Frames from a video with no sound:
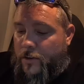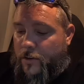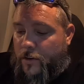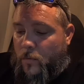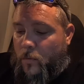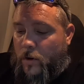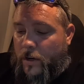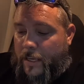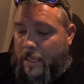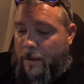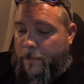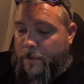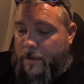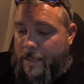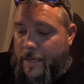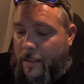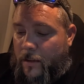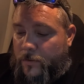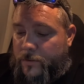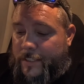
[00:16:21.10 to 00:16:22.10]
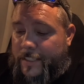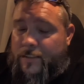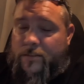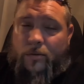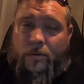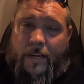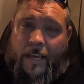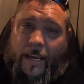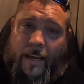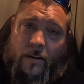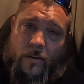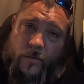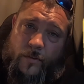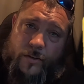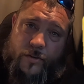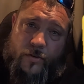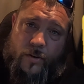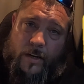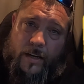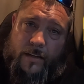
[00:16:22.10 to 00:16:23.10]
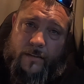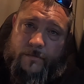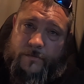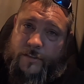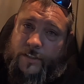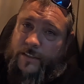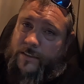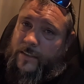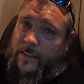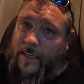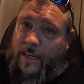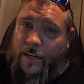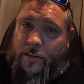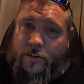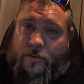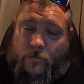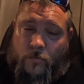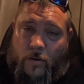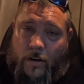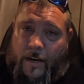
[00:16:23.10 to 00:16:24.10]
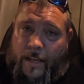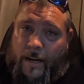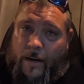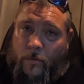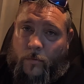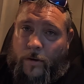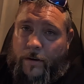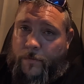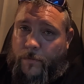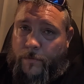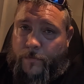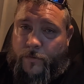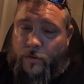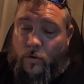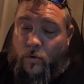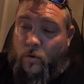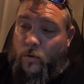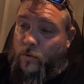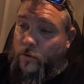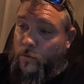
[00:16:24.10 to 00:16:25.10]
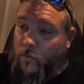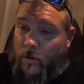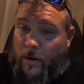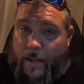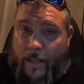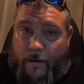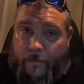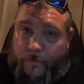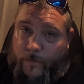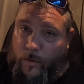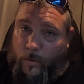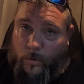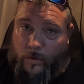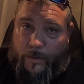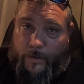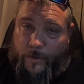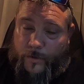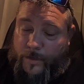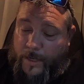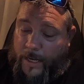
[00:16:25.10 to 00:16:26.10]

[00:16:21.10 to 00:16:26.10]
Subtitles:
You're going to want to keep a yellow diesel can on the truck just in case you run out of reefer fuel, you run out of fuel in your